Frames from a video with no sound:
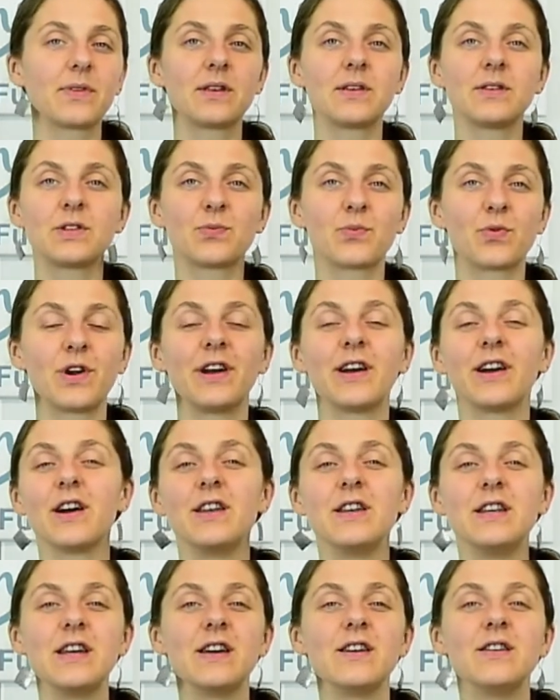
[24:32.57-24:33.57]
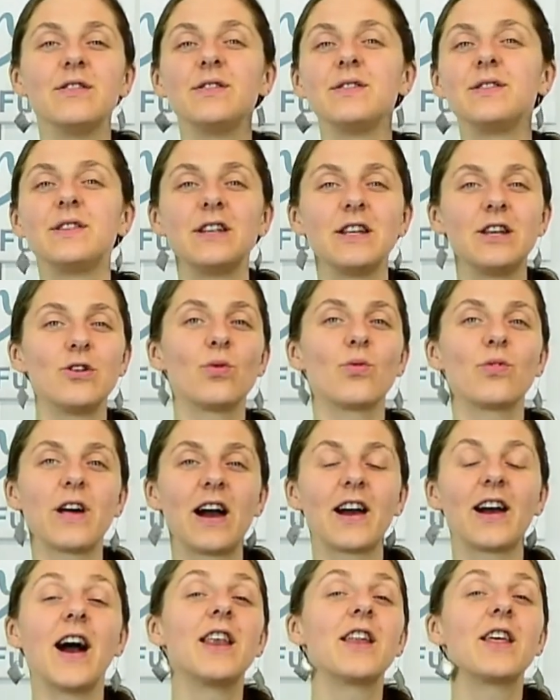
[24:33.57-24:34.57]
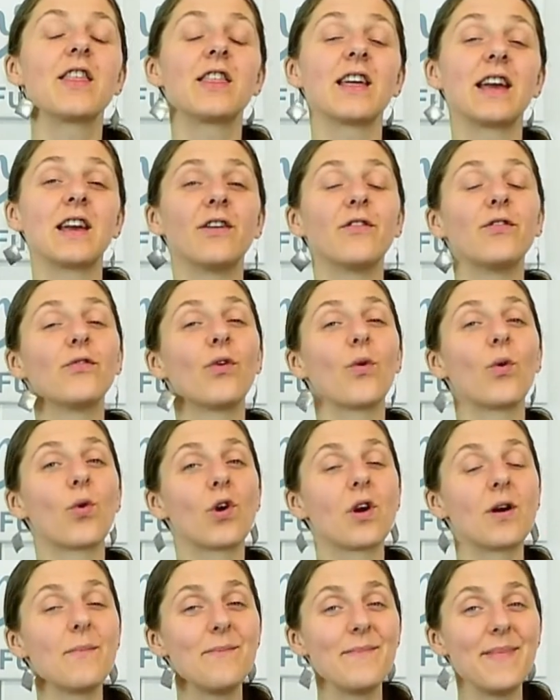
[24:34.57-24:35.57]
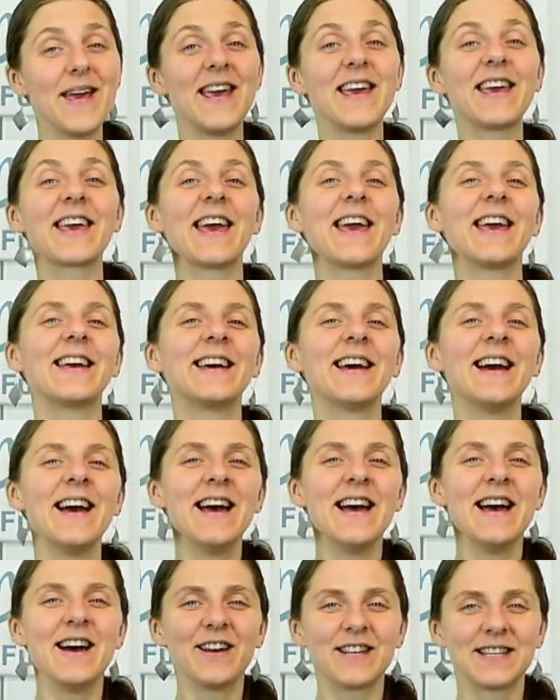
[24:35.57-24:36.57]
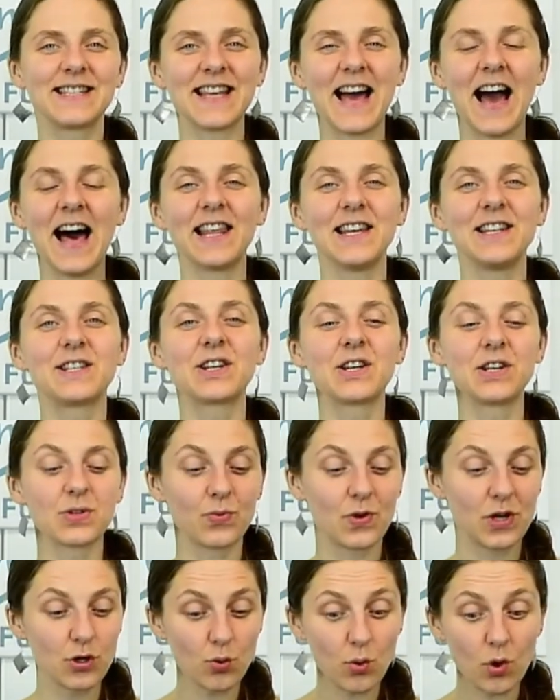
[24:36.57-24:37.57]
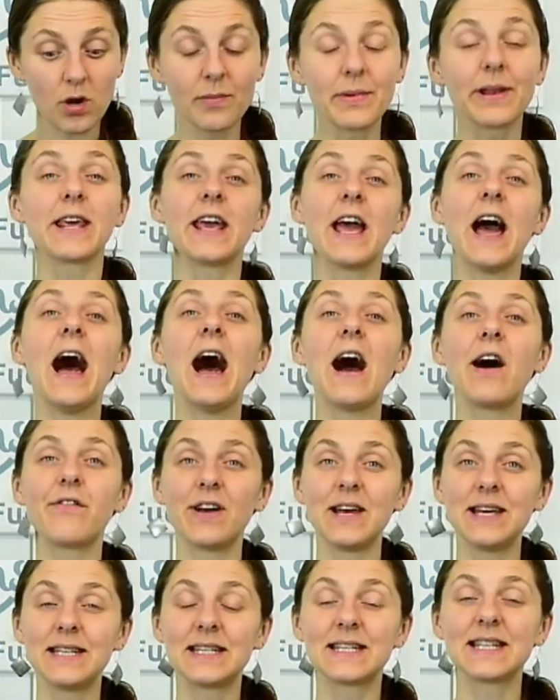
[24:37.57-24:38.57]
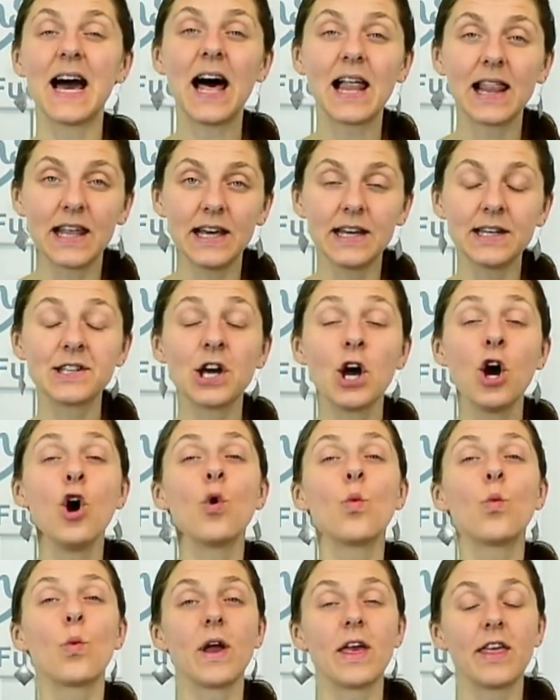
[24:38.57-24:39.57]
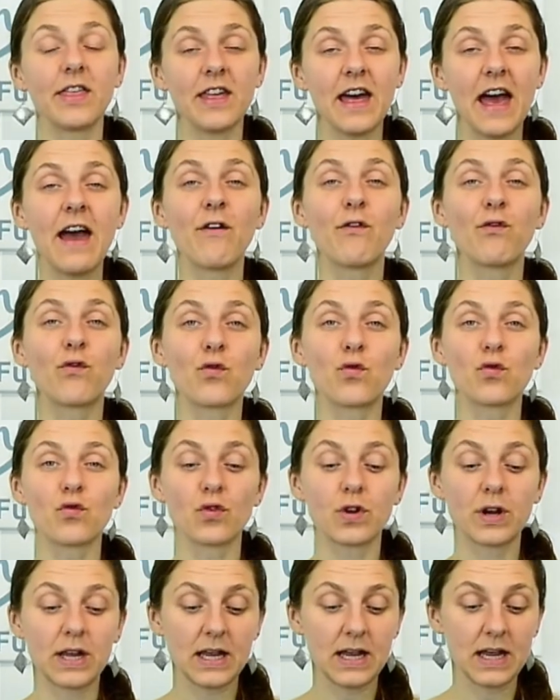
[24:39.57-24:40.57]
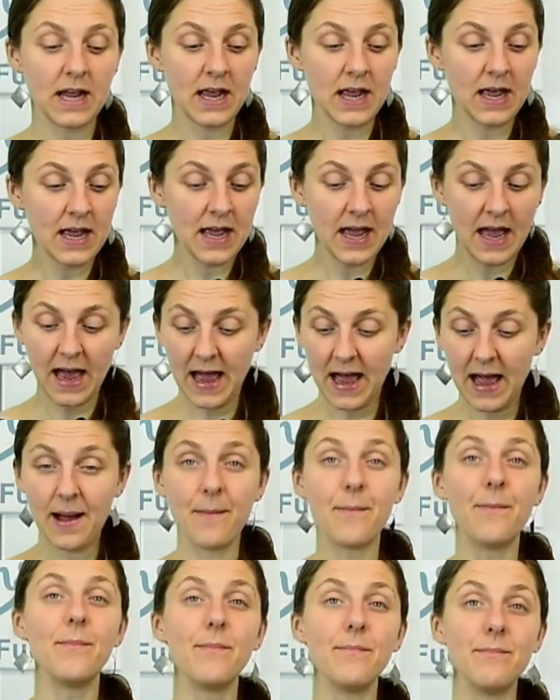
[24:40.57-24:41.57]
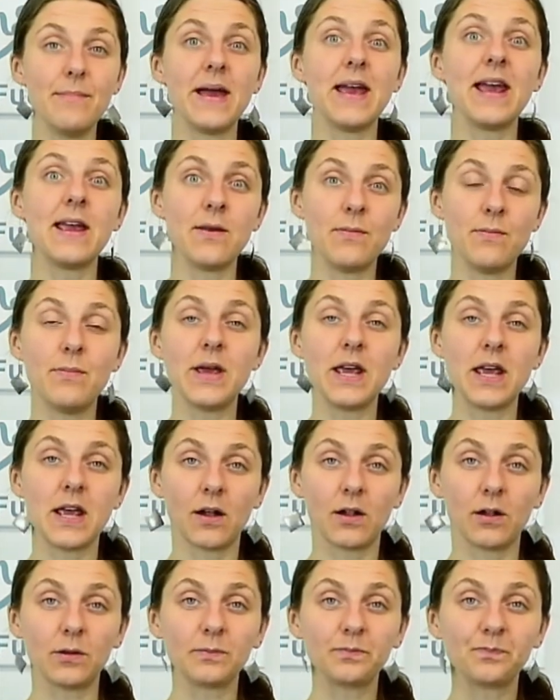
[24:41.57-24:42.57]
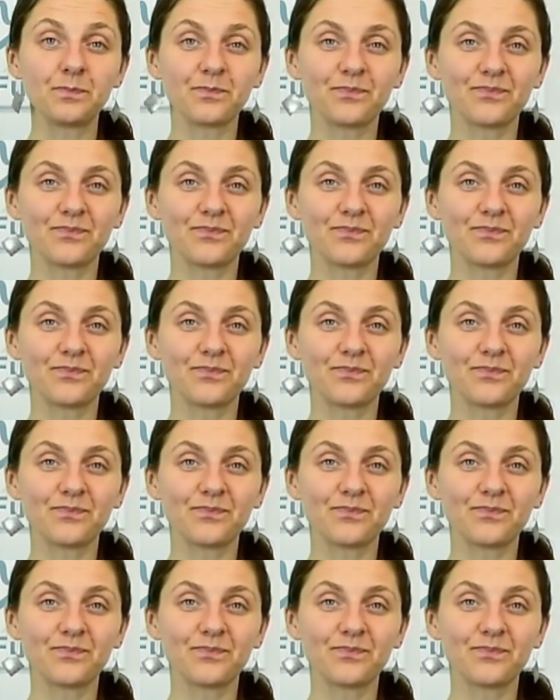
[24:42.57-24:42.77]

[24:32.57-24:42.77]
spring onions, that kind of thing for making salads, because we normally have a salad with every main meal.